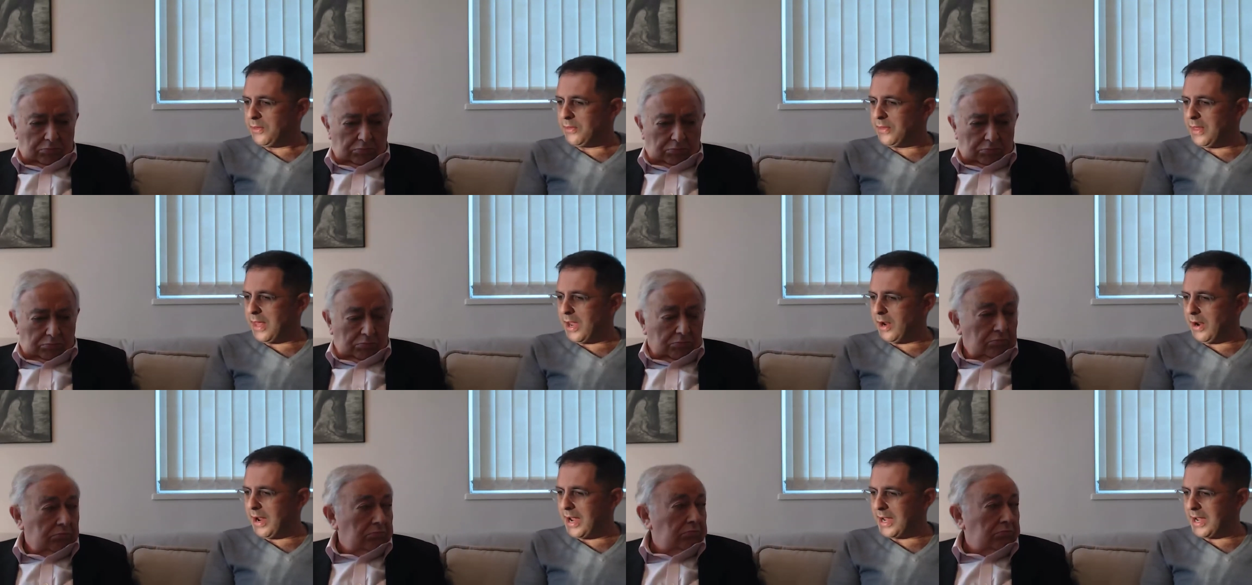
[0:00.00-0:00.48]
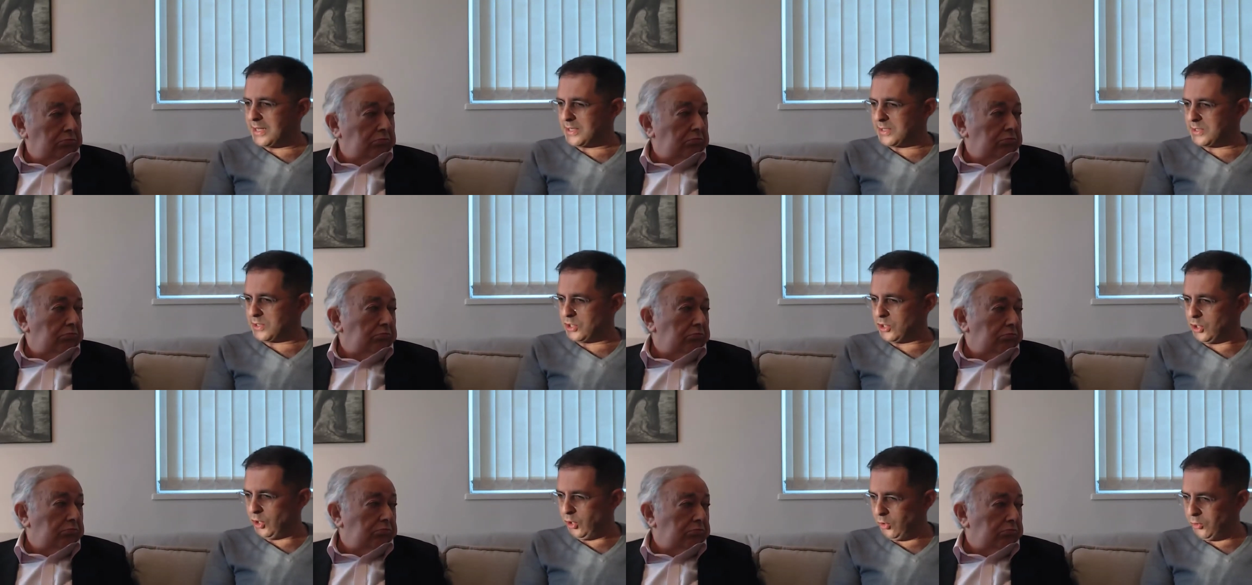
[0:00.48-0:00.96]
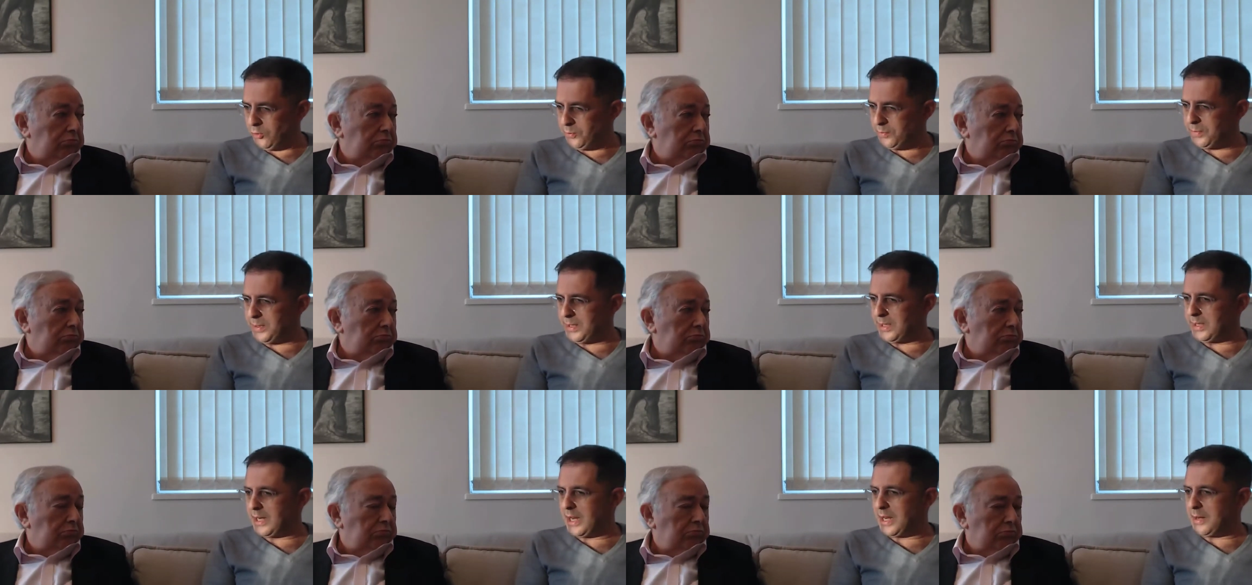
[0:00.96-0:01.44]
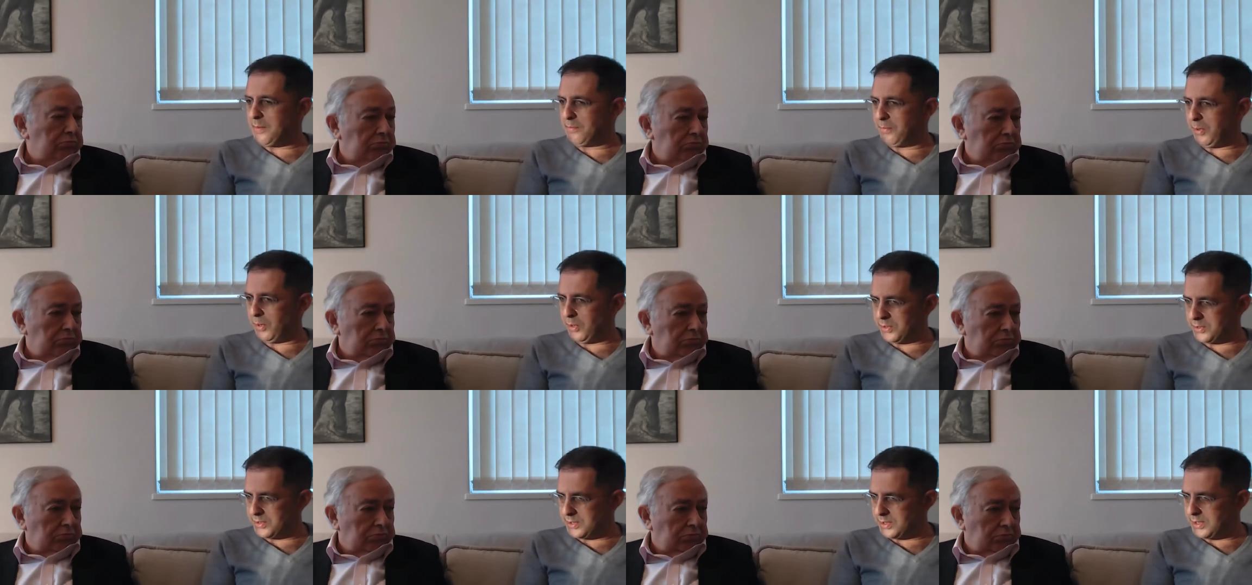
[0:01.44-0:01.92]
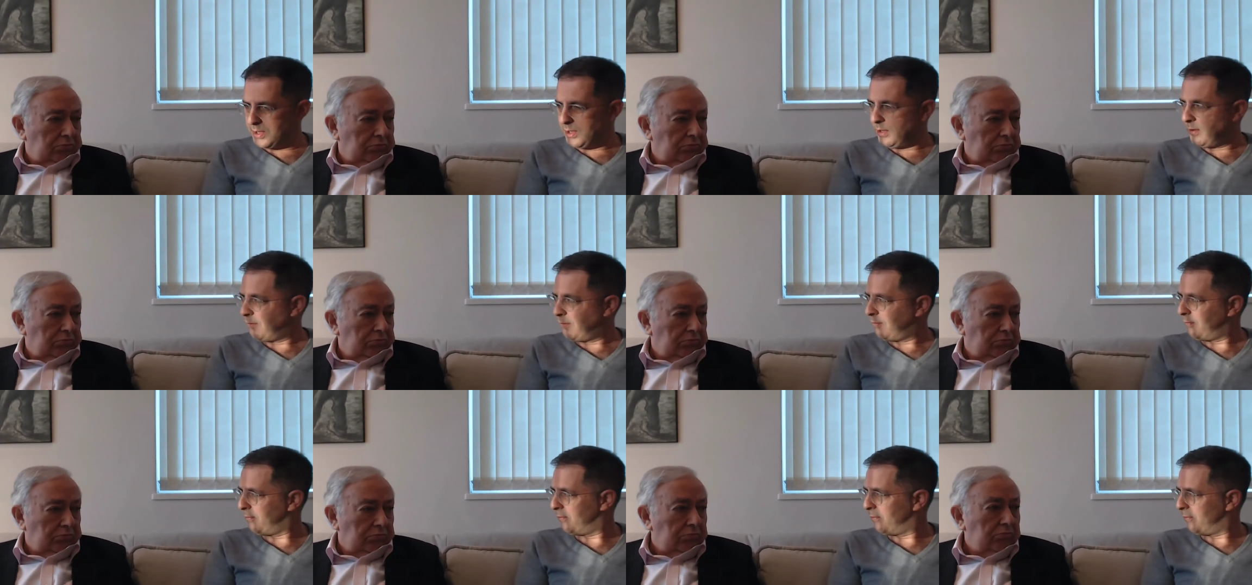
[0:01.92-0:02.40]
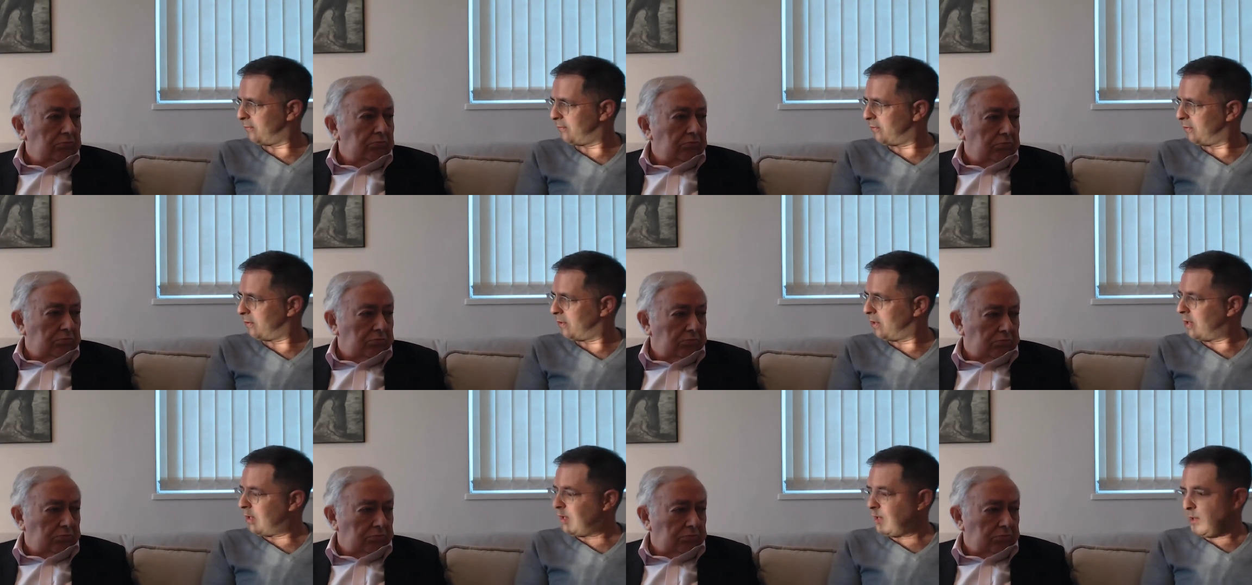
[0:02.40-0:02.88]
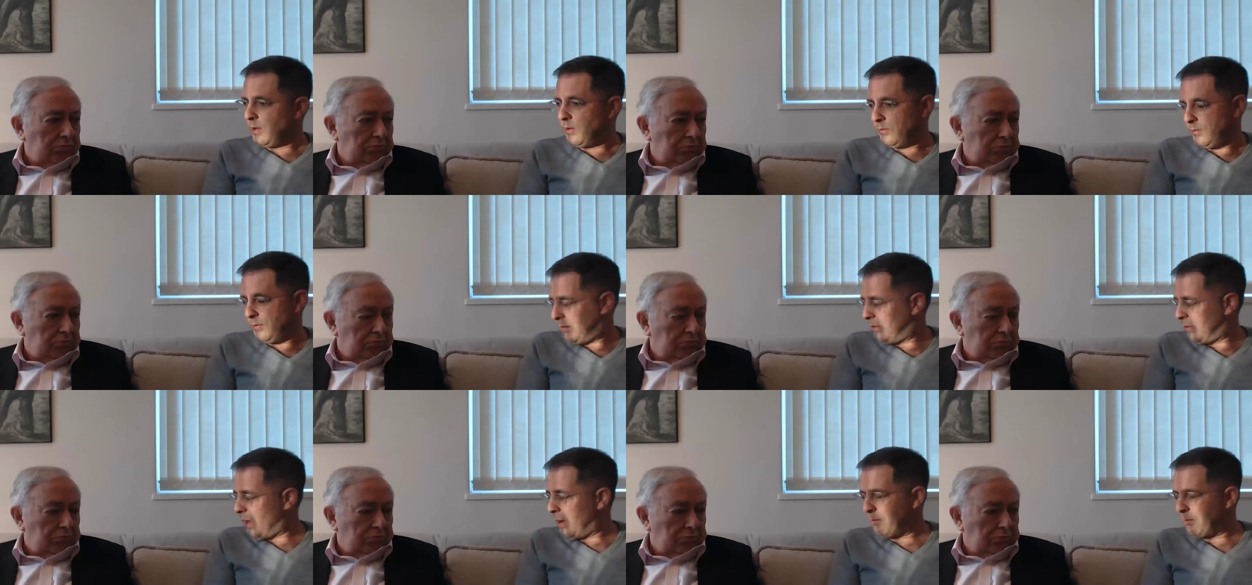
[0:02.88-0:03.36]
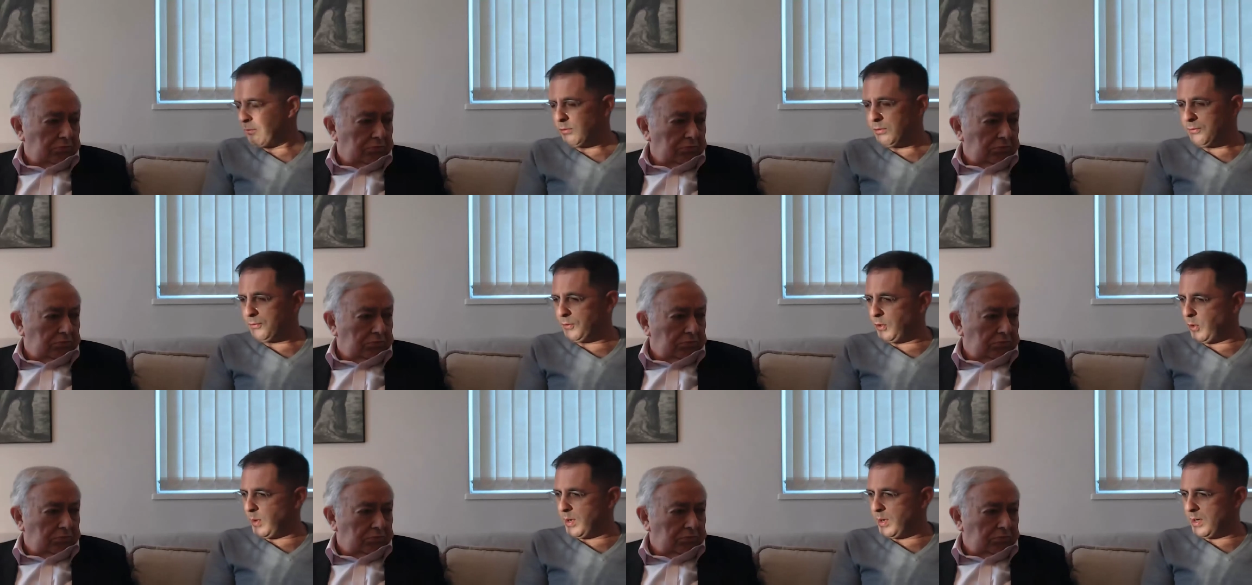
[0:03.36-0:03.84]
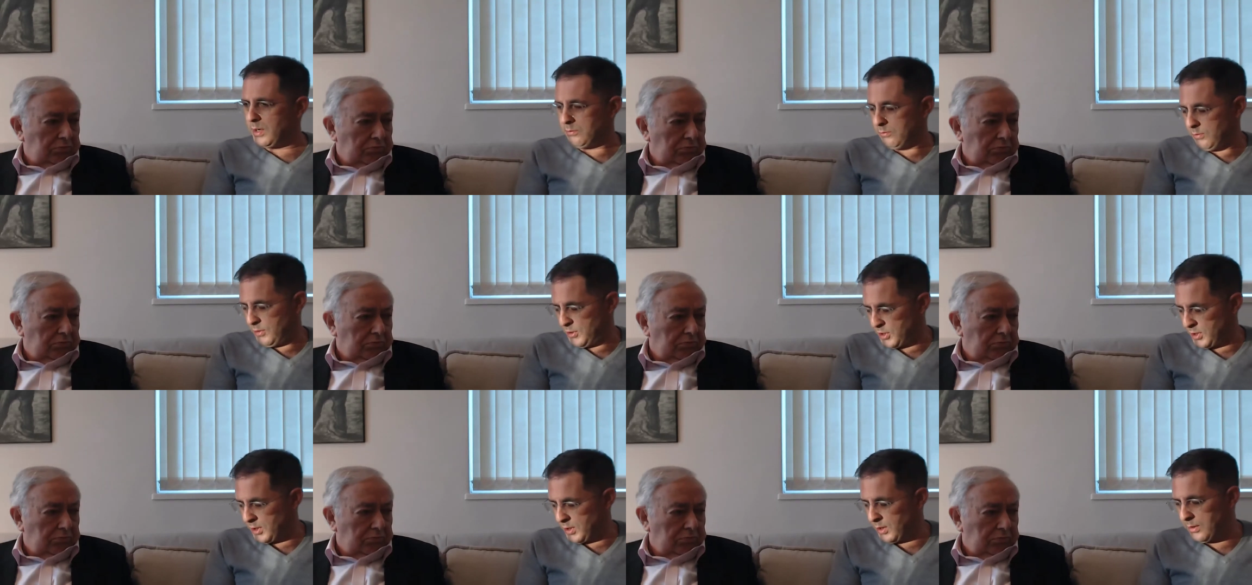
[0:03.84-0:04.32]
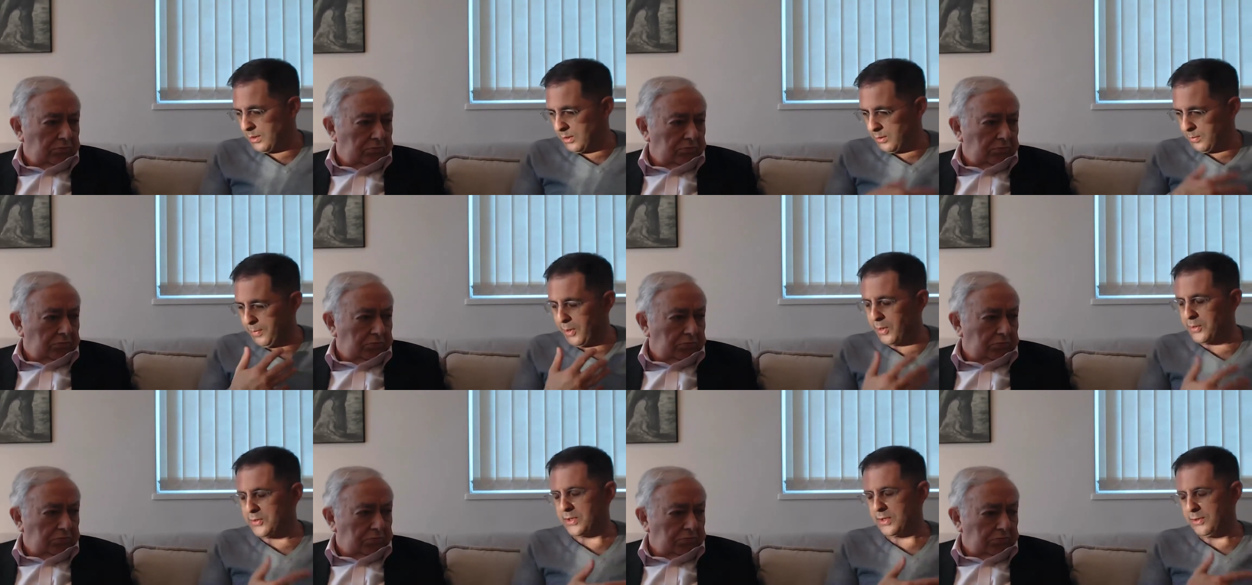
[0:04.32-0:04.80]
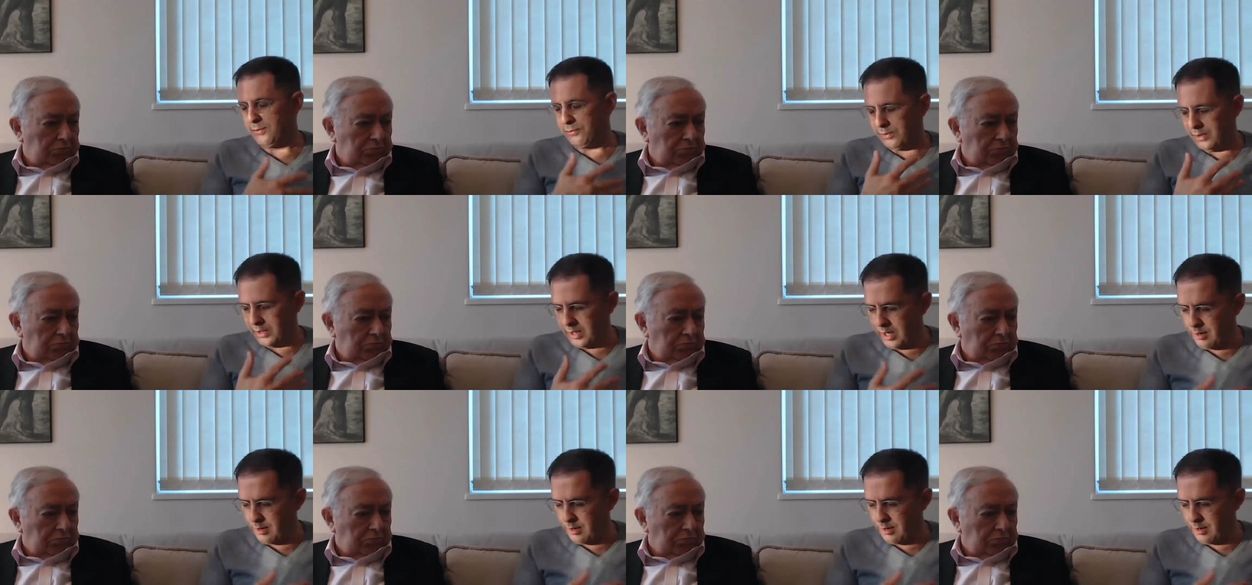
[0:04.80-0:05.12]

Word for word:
Speaker 1: there has not been a positive number of uh, positive